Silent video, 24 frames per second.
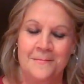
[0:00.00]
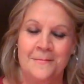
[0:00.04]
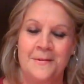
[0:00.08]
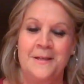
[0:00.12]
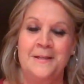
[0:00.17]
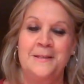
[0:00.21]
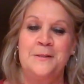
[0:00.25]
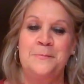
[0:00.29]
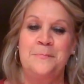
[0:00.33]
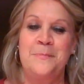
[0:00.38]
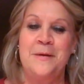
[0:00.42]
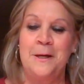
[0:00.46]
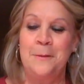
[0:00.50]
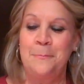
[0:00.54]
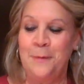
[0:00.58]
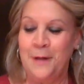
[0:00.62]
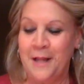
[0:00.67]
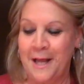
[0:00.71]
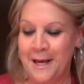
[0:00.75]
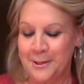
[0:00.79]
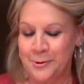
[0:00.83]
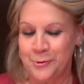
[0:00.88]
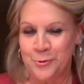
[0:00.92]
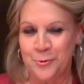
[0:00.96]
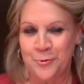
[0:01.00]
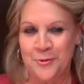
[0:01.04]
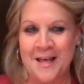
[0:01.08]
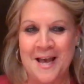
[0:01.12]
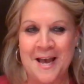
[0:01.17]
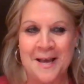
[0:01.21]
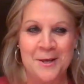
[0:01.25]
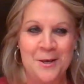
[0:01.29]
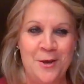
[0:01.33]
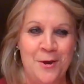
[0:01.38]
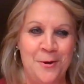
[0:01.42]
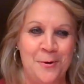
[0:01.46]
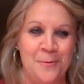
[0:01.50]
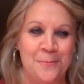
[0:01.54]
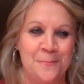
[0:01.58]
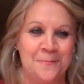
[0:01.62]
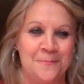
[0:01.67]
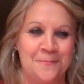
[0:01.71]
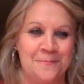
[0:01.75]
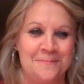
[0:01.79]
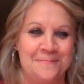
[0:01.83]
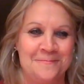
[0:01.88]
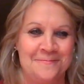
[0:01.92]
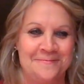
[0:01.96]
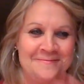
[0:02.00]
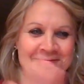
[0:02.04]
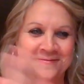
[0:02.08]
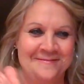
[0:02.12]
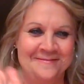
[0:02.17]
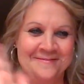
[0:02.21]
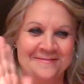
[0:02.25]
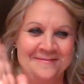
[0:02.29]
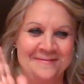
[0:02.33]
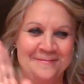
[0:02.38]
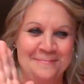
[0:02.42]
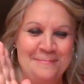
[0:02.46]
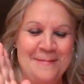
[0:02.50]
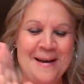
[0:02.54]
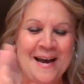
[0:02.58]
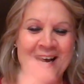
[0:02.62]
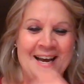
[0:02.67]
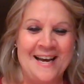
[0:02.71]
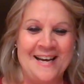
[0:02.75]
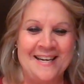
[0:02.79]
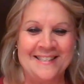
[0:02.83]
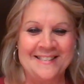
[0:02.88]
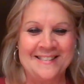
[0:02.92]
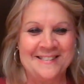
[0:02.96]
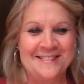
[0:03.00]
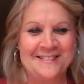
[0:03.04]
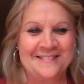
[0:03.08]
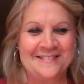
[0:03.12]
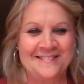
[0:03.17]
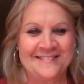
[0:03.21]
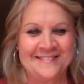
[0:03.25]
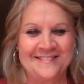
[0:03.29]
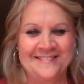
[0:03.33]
It's been a pleasure. Thank you. Bye, guys.